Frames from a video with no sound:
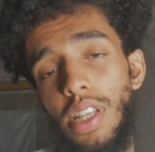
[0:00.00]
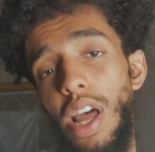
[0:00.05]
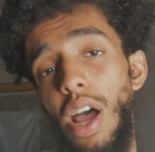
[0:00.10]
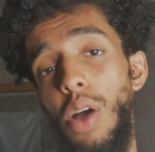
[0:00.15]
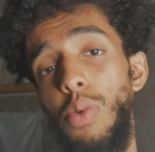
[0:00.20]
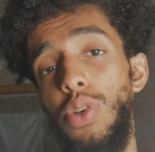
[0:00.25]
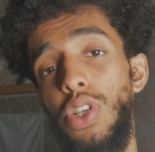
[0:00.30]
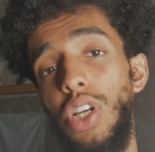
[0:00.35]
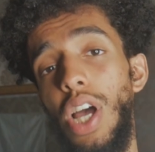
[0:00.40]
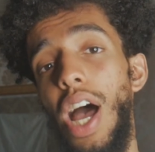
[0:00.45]
that
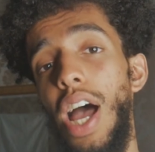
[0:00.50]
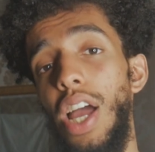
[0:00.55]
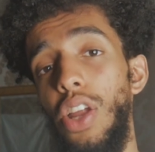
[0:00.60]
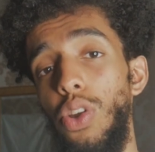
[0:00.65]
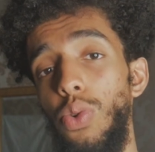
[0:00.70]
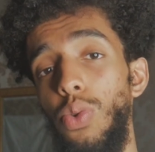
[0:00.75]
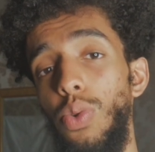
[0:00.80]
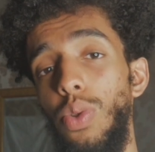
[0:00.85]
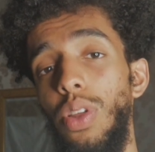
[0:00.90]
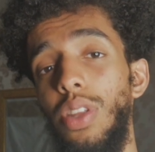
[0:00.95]
I wish I
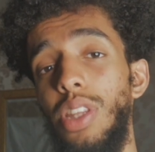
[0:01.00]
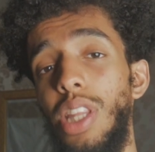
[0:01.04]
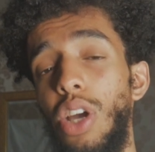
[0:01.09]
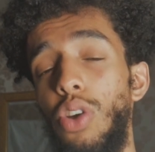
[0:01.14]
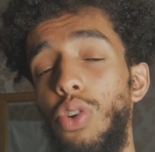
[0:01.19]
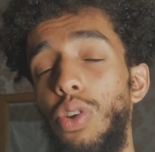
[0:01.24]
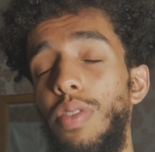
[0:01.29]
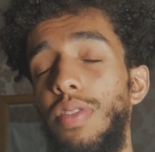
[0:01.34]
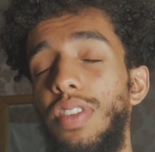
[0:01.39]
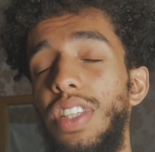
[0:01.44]
knew
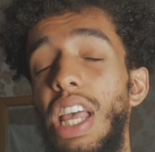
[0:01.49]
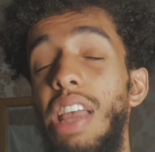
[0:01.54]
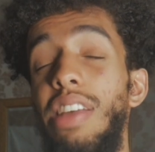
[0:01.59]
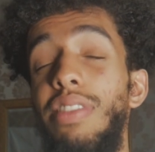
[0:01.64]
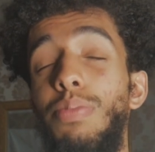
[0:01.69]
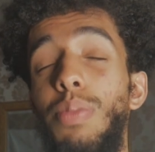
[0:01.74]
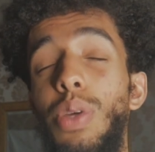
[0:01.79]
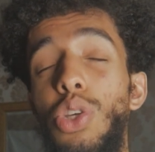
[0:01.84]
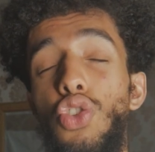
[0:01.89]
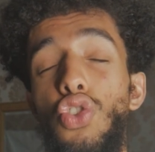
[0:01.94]
that could have
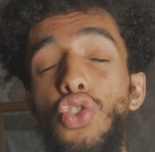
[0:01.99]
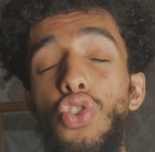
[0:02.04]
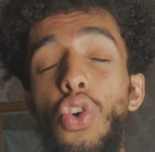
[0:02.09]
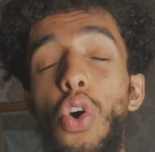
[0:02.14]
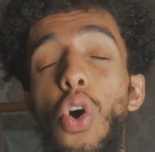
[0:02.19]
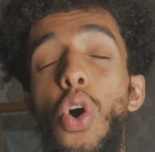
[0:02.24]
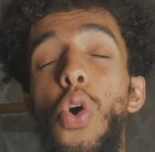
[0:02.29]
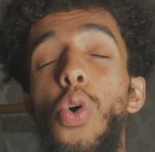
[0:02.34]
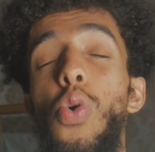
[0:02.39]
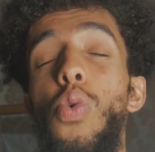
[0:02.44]
saved me
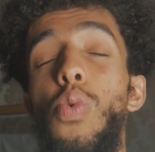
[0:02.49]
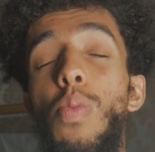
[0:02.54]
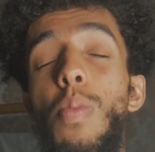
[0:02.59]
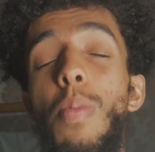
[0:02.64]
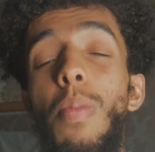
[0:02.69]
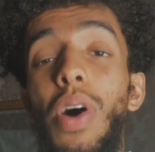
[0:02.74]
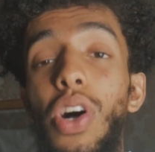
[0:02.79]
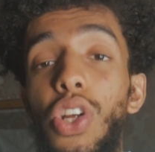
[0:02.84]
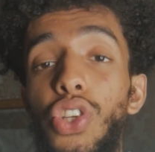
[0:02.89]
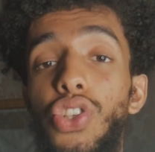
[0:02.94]
so
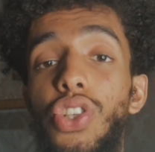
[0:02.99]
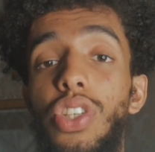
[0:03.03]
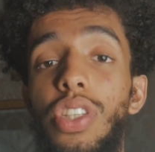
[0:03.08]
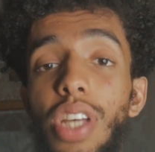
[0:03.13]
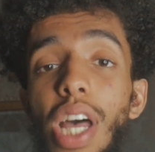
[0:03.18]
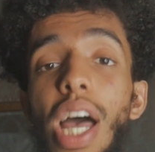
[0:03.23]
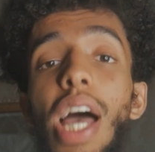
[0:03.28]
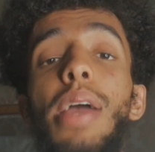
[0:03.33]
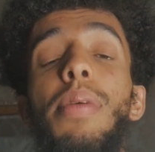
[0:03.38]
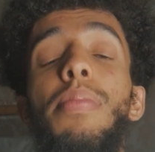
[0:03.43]
much
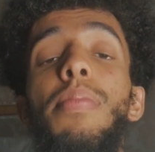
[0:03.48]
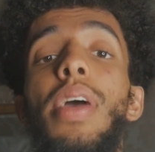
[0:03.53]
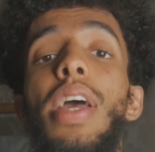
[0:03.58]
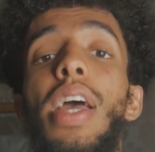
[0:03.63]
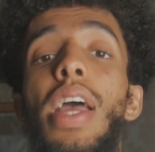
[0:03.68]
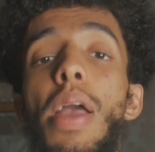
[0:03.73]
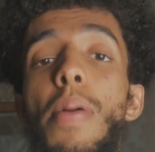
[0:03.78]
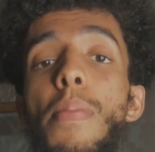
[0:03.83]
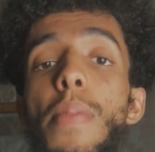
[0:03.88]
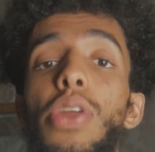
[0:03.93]

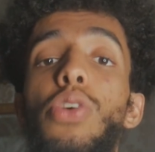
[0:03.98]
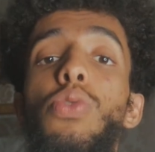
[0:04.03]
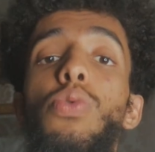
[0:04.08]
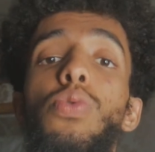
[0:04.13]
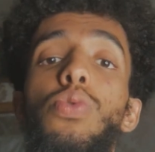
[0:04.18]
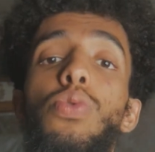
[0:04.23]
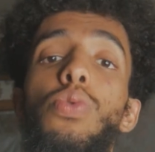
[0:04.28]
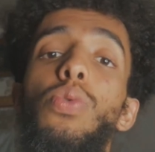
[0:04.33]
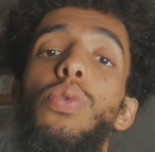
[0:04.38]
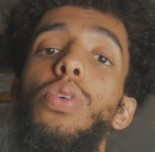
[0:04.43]
time in
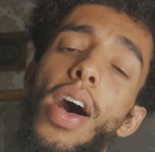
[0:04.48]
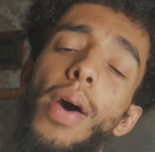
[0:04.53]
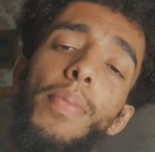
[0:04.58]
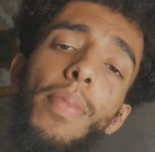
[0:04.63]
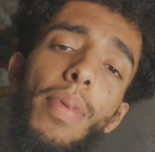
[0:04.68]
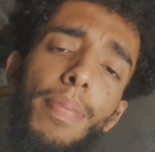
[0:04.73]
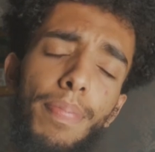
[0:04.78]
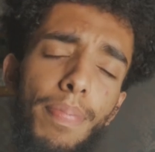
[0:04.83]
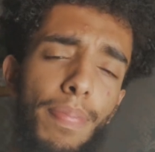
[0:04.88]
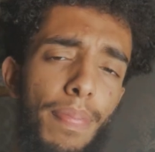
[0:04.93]
medical school.
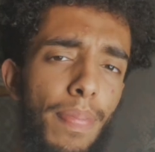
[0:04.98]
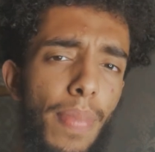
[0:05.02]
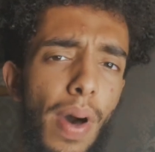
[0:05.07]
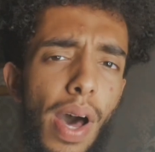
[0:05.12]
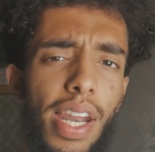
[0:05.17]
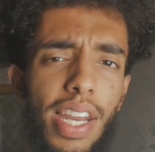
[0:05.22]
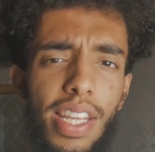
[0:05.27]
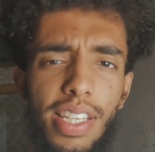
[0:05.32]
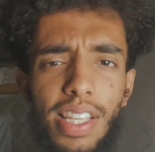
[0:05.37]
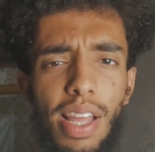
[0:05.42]

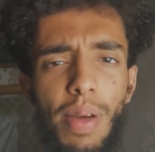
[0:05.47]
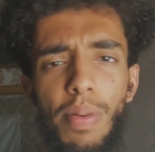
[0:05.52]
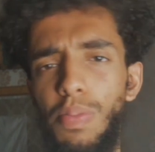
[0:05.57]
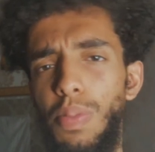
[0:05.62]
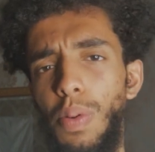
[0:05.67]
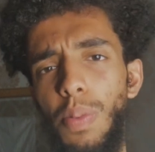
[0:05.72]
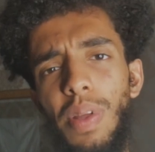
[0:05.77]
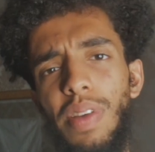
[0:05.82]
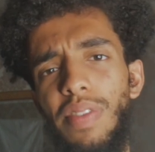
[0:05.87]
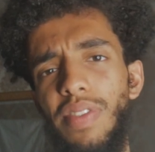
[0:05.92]
By this time, I
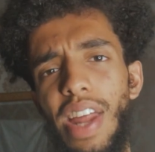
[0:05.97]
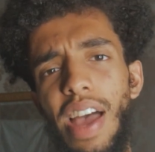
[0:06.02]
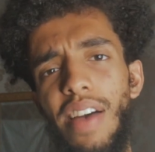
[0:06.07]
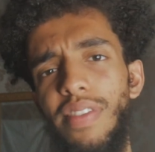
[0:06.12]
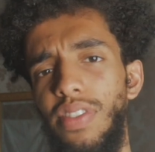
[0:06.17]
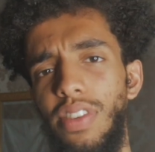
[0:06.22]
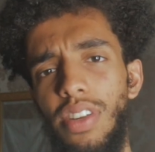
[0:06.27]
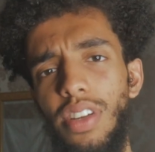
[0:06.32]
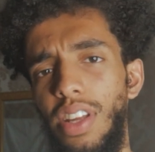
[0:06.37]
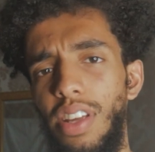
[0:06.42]
probably
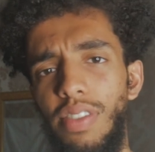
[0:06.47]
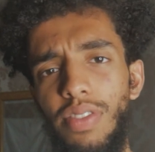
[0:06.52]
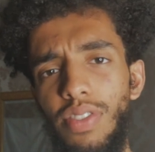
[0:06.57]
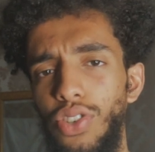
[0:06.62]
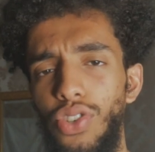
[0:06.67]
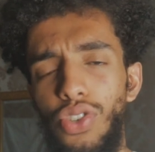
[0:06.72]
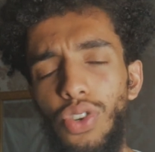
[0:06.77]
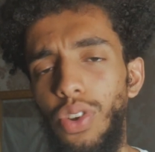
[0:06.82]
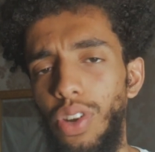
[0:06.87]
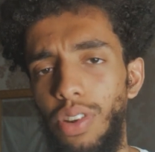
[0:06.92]
haven't
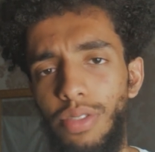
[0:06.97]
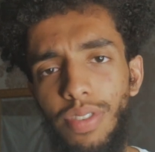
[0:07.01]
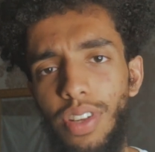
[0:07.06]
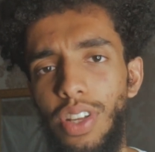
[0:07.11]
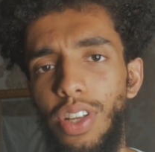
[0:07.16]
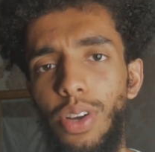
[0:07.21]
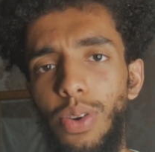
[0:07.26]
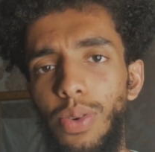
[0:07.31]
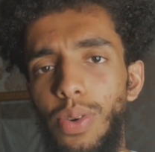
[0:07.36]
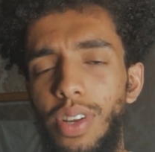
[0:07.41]
even shot the
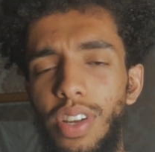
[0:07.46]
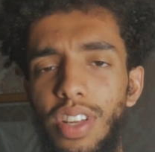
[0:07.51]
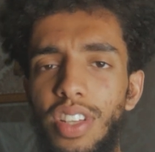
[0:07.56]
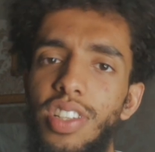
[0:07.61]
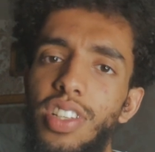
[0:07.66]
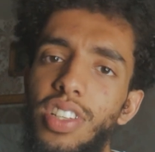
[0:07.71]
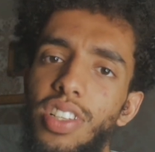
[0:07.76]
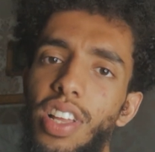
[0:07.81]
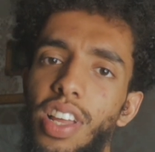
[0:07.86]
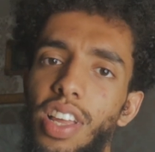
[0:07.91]
video.
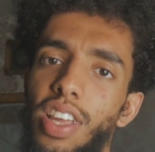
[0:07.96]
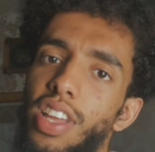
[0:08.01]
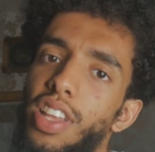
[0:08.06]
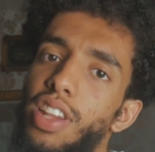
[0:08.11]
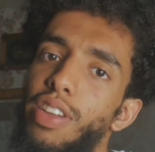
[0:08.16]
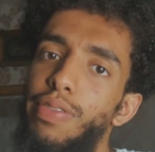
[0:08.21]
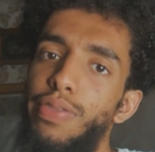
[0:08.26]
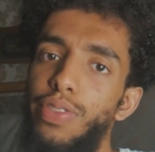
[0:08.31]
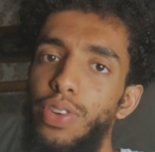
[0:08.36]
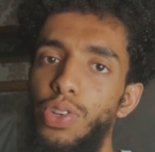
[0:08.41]
This is like
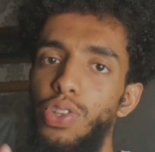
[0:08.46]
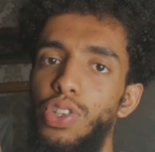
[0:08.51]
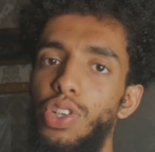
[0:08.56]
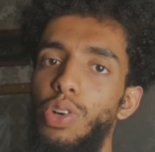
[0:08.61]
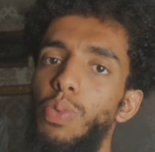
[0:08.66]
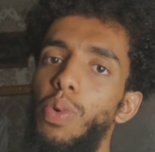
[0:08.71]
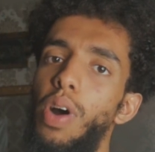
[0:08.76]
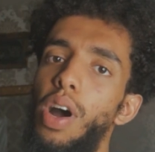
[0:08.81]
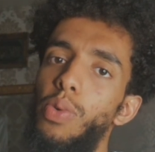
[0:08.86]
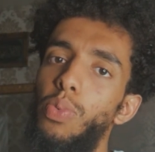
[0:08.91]
in the
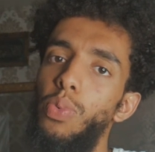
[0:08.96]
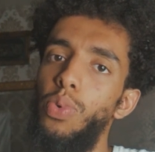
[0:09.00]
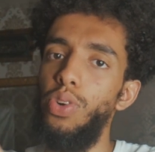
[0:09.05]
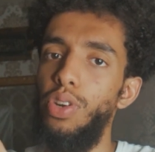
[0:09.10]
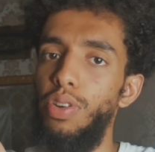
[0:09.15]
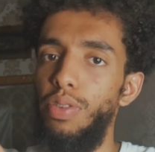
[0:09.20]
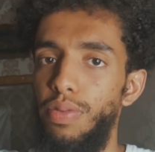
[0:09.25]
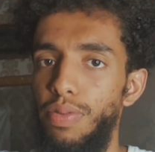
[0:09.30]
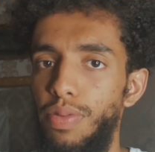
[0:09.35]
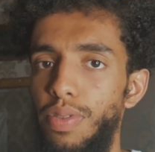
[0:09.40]
future what I would
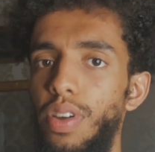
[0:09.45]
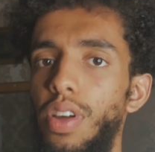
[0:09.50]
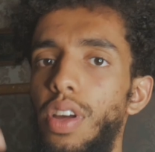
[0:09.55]
have